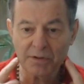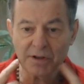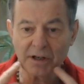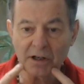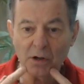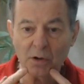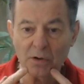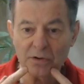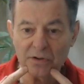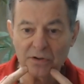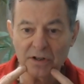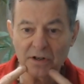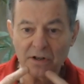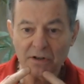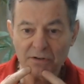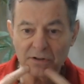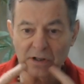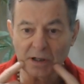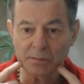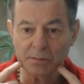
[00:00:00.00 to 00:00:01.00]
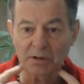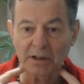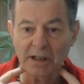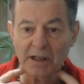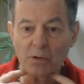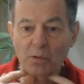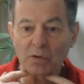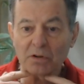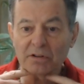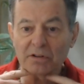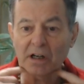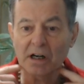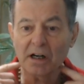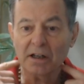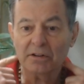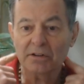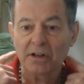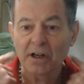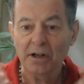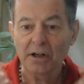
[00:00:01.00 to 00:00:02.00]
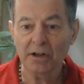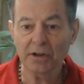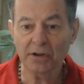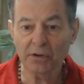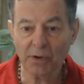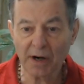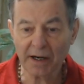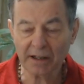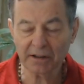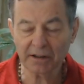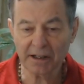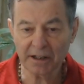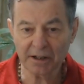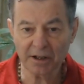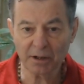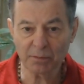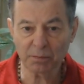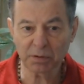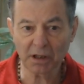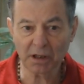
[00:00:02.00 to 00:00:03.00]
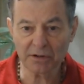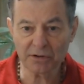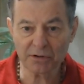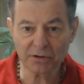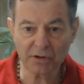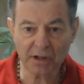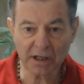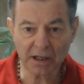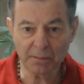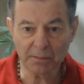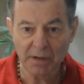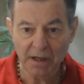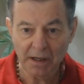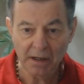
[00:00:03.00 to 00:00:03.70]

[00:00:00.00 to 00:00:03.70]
It goes into sublingual duct, directly into the bloodstream.